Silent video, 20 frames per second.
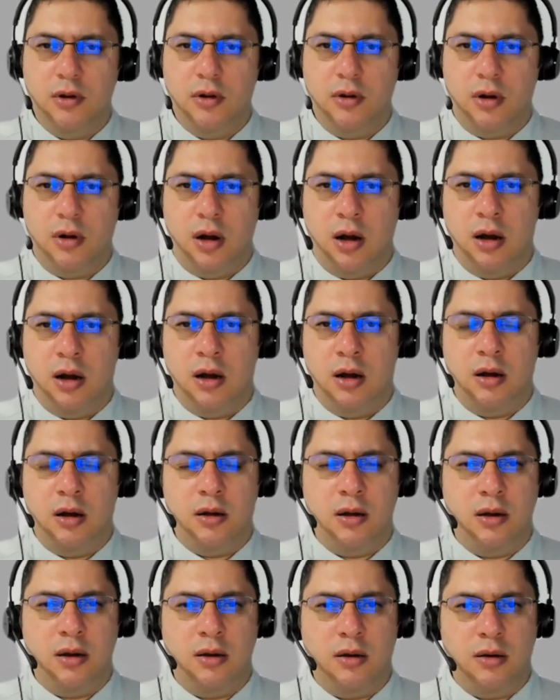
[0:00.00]

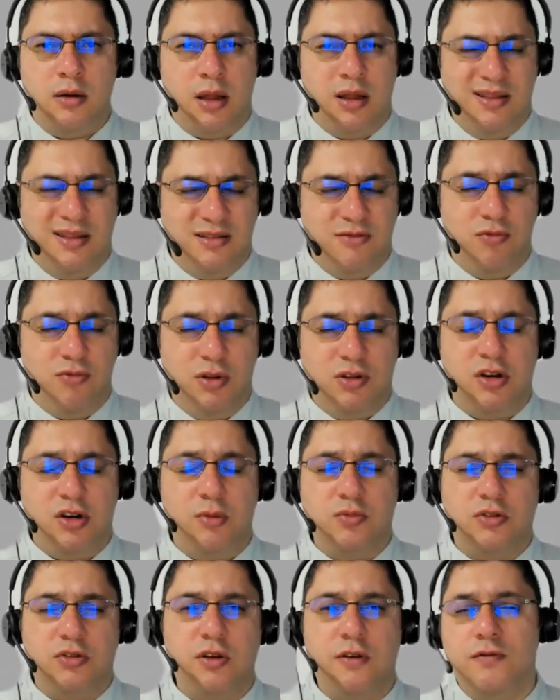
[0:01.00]
uh, and, and in
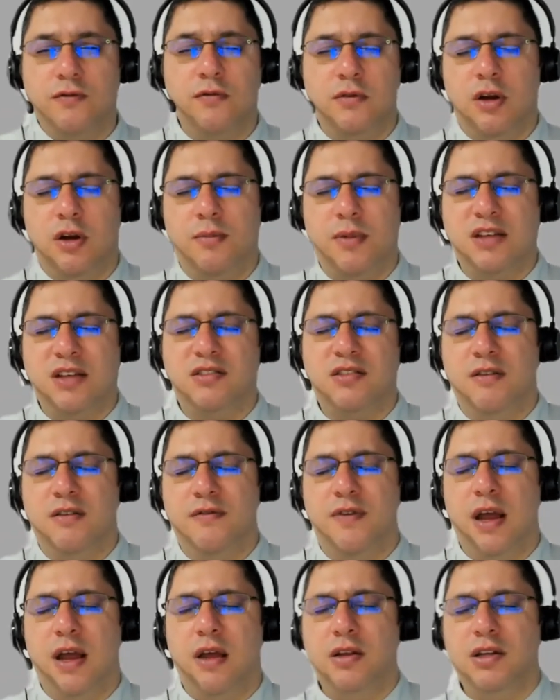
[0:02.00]
terms of domestic
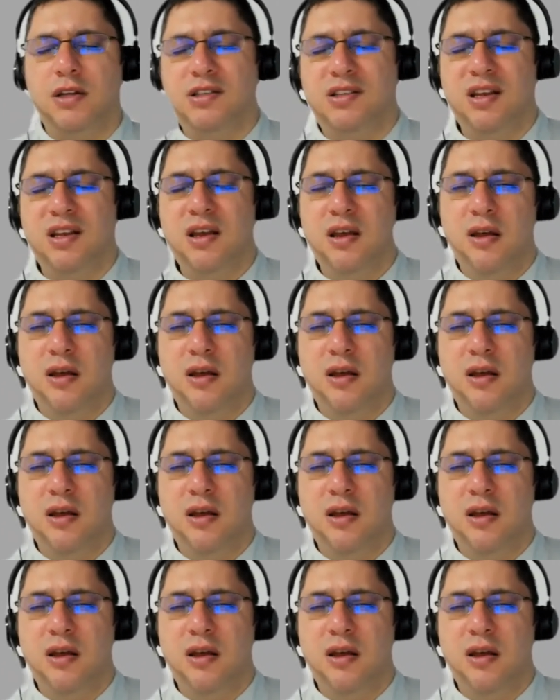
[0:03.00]
violence,